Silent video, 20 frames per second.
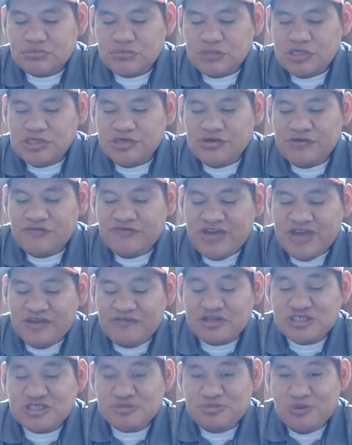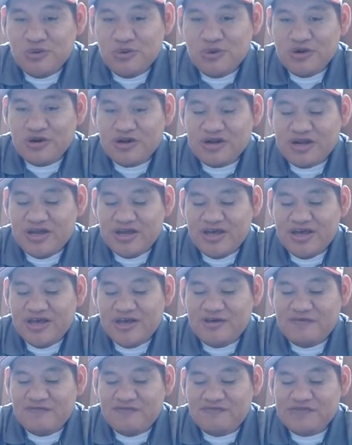Your favorite sport,
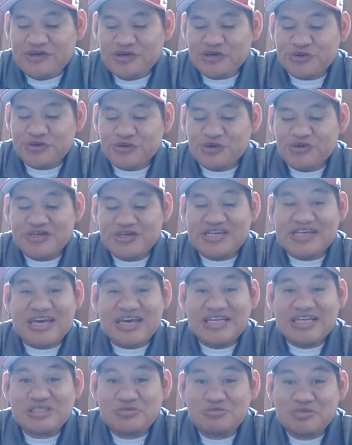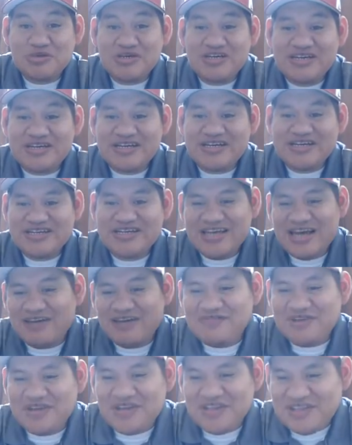funeral guest book. I
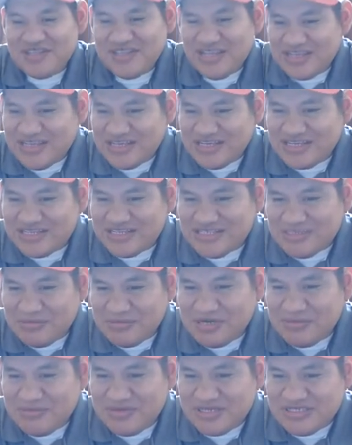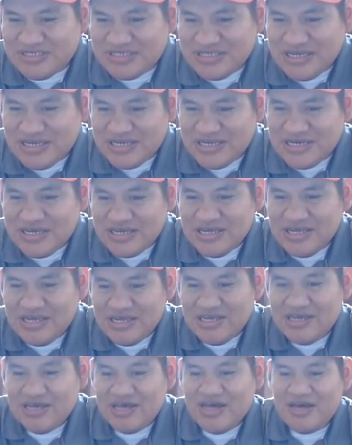think, did somebody mention that?
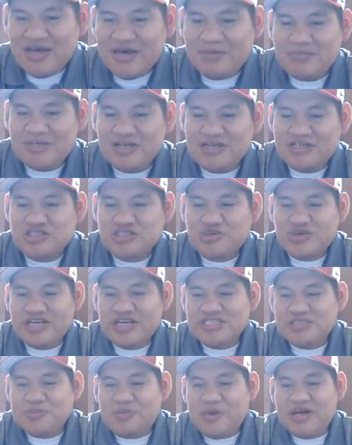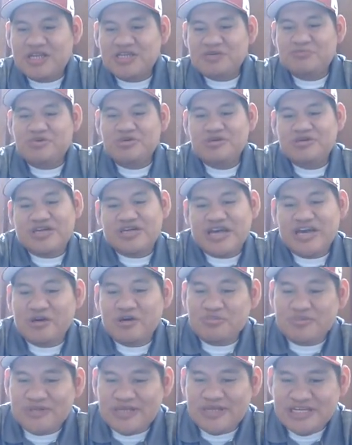Look, train spotting book,
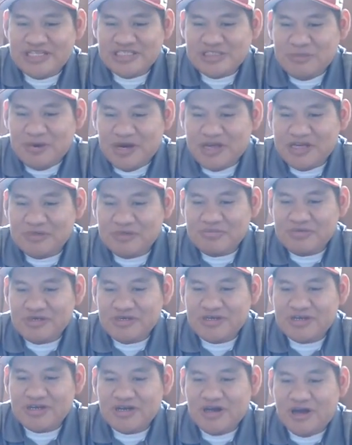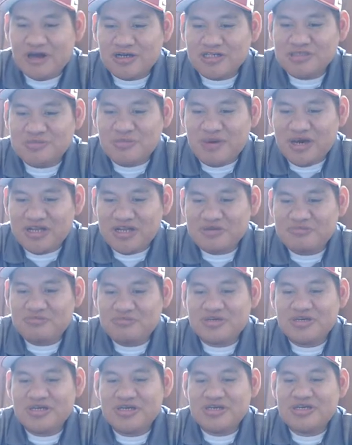airplane spotting book, car spotting
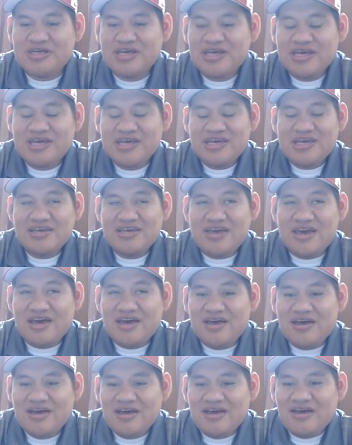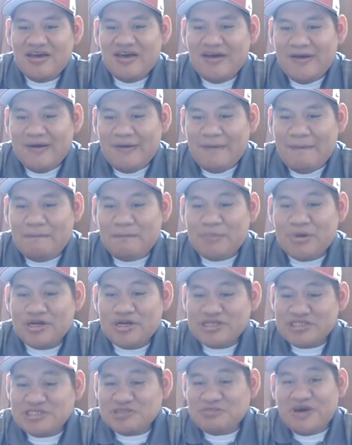book. Yeah.
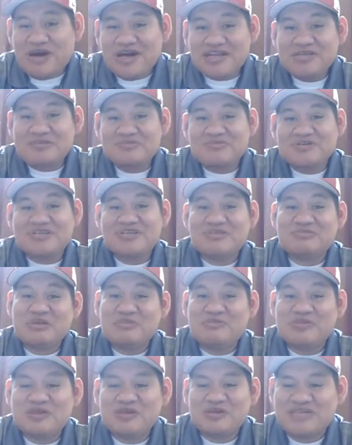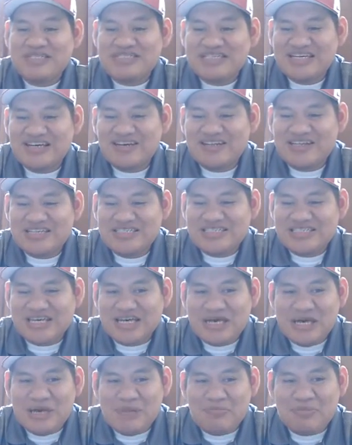Bird spotting book. People are mentioning all these.
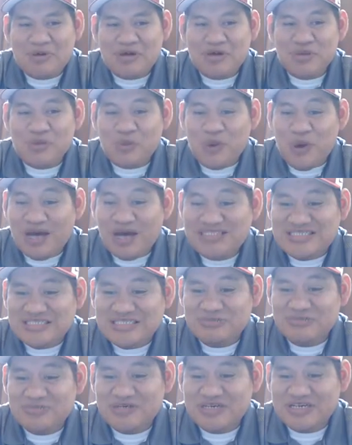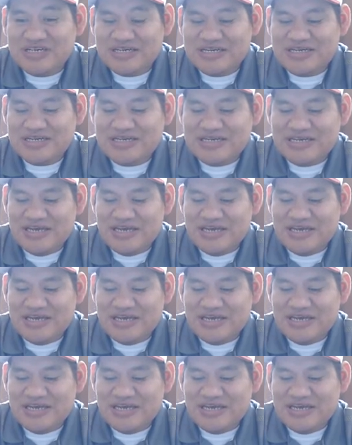Bird watching book.